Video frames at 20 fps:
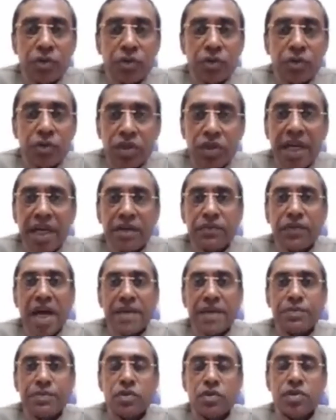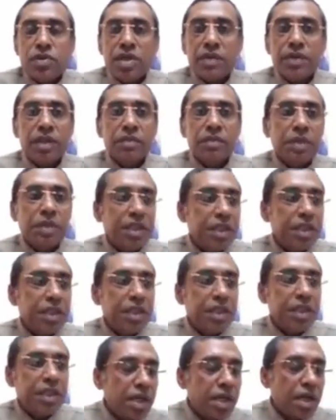I would take 5 to 7
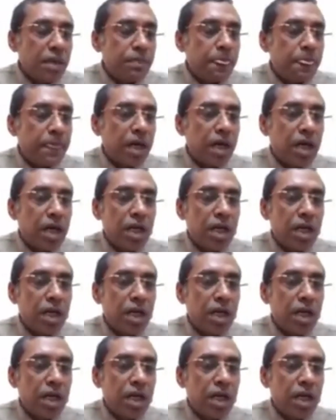minutes share